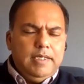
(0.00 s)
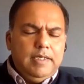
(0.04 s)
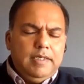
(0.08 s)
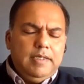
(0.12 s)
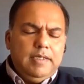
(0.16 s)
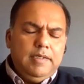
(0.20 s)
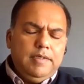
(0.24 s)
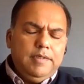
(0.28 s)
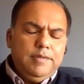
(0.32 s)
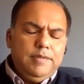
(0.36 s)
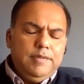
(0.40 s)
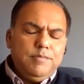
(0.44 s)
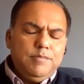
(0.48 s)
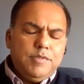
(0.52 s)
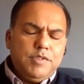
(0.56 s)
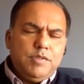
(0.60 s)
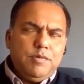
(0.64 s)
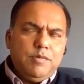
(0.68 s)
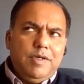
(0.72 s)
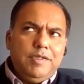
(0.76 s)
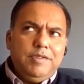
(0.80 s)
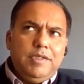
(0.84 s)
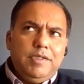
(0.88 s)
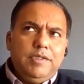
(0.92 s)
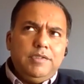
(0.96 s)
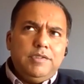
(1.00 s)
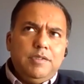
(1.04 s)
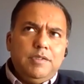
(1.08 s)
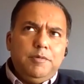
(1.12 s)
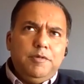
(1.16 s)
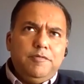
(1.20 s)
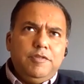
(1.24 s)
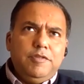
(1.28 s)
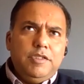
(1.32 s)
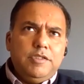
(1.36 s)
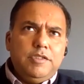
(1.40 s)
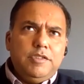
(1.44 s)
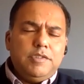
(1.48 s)
Um, so I think some
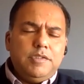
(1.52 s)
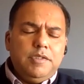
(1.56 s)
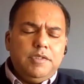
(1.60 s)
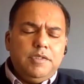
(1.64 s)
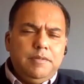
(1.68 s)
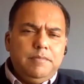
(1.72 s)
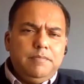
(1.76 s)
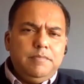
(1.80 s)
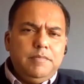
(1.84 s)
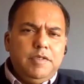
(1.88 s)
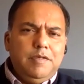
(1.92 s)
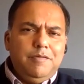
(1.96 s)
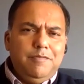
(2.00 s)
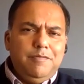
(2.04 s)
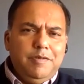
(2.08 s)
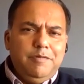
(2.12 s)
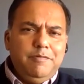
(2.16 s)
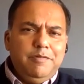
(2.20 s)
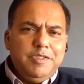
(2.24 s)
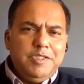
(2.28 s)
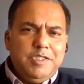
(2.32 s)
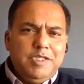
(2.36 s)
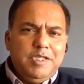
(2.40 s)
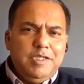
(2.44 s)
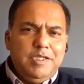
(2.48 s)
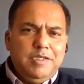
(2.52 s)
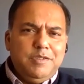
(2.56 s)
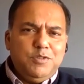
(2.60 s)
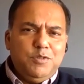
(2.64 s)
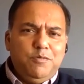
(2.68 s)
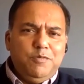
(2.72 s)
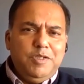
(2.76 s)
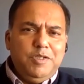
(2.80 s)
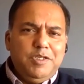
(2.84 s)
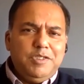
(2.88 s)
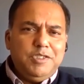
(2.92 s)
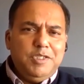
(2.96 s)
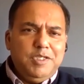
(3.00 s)
of this um, we will see. So
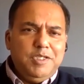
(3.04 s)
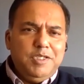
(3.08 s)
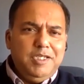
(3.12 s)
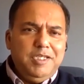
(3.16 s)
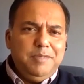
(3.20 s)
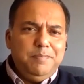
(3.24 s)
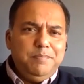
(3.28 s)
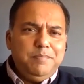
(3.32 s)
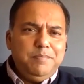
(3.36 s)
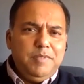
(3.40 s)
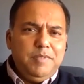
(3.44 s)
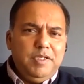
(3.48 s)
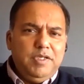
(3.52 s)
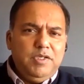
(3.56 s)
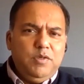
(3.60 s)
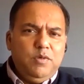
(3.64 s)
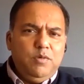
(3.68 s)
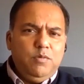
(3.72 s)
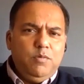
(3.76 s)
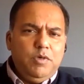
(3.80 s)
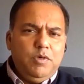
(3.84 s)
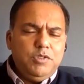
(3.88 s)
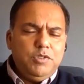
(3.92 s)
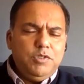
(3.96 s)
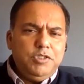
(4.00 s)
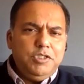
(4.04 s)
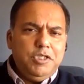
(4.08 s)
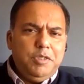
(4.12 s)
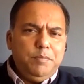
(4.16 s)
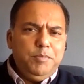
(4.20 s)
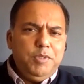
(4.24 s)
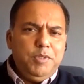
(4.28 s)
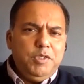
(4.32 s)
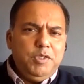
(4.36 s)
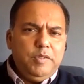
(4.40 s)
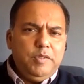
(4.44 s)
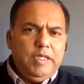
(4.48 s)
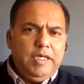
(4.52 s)
we are certainly, you know, want to
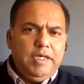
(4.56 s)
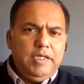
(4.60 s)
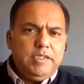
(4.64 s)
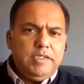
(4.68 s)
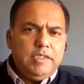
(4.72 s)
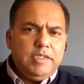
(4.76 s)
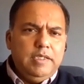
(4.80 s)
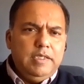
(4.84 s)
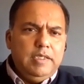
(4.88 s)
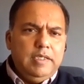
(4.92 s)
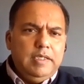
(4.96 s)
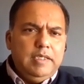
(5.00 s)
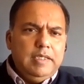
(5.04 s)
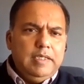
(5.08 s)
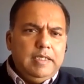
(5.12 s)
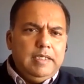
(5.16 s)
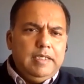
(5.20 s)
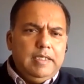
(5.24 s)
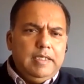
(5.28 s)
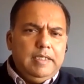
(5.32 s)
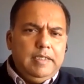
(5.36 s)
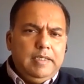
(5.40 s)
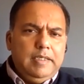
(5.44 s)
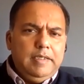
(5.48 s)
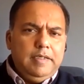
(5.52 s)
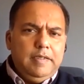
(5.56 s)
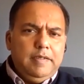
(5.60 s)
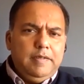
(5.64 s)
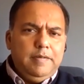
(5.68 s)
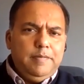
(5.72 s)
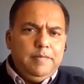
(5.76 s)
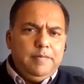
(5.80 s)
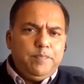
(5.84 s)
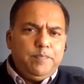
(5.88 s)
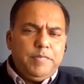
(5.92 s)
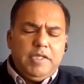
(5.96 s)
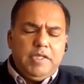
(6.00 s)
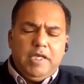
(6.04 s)
jump into that
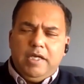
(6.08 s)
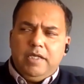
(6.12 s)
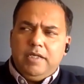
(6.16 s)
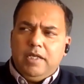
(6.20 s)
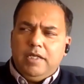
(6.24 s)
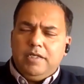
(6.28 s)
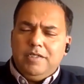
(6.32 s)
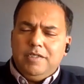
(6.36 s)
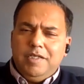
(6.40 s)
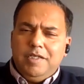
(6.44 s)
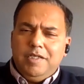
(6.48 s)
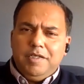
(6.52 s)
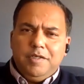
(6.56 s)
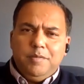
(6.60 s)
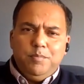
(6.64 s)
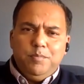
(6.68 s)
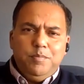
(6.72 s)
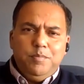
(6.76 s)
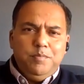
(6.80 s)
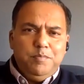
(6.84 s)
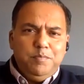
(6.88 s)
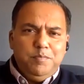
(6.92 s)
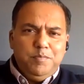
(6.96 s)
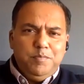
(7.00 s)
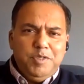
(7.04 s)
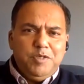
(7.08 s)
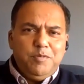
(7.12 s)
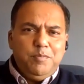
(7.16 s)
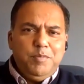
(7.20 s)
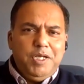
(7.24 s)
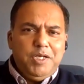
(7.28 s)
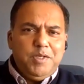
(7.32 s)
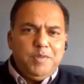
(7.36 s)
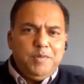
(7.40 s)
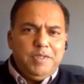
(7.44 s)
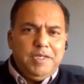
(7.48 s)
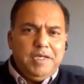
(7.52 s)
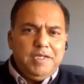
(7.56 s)
um, and and take a bit of
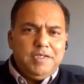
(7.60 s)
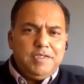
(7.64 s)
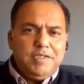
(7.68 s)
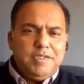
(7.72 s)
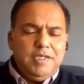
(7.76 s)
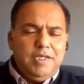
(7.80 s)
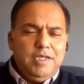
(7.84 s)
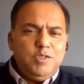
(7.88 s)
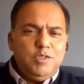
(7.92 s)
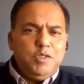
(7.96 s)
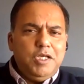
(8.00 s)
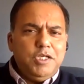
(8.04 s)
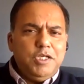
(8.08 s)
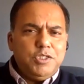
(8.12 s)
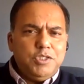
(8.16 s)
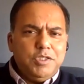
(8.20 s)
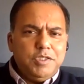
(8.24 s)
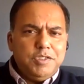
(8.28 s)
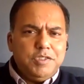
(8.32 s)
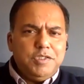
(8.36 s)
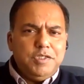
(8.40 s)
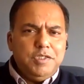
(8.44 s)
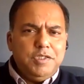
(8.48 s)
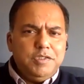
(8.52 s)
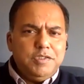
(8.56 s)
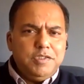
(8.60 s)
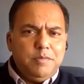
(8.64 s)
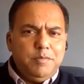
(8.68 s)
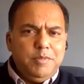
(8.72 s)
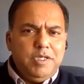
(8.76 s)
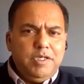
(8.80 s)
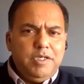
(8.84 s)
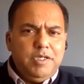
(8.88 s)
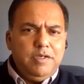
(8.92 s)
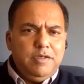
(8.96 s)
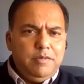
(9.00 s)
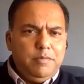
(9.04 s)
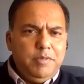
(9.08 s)
bet on that. Education still
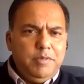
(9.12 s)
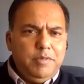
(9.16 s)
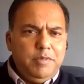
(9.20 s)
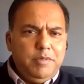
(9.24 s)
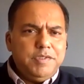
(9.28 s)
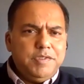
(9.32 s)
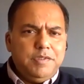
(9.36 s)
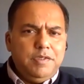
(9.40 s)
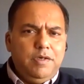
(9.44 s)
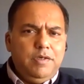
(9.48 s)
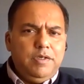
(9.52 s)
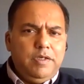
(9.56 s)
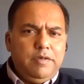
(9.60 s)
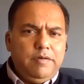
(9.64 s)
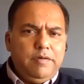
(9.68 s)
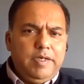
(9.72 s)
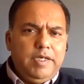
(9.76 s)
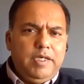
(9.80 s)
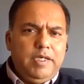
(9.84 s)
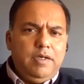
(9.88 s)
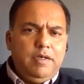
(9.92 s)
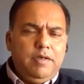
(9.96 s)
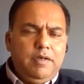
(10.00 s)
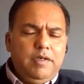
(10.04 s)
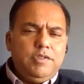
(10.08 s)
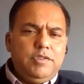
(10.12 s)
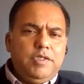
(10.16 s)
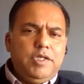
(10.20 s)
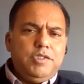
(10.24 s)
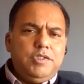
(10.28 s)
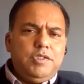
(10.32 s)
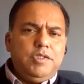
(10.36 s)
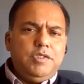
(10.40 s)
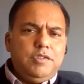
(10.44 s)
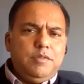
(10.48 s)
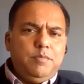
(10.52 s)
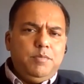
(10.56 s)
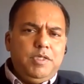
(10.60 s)
remains on our radar.
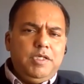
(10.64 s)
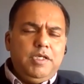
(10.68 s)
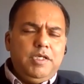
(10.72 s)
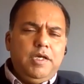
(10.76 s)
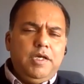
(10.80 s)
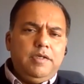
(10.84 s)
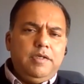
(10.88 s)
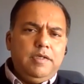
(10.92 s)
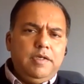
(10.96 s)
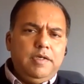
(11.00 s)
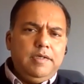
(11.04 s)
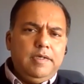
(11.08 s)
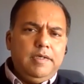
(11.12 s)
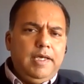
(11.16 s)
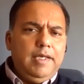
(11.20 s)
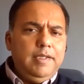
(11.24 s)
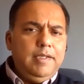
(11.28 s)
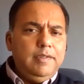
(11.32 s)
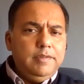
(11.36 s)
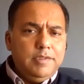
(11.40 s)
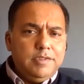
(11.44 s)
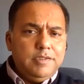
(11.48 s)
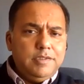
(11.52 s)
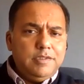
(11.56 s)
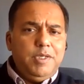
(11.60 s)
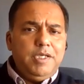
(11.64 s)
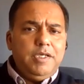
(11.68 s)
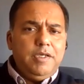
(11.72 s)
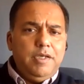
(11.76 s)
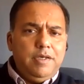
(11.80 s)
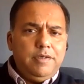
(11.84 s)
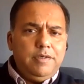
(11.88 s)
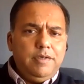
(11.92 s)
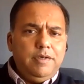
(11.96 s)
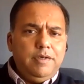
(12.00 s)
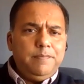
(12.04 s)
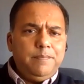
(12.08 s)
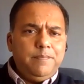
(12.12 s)
Education is a big area. Health is a big
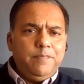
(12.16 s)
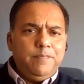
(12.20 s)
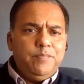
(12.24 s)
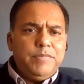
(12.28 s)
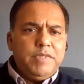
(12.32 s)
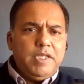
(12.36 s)
area.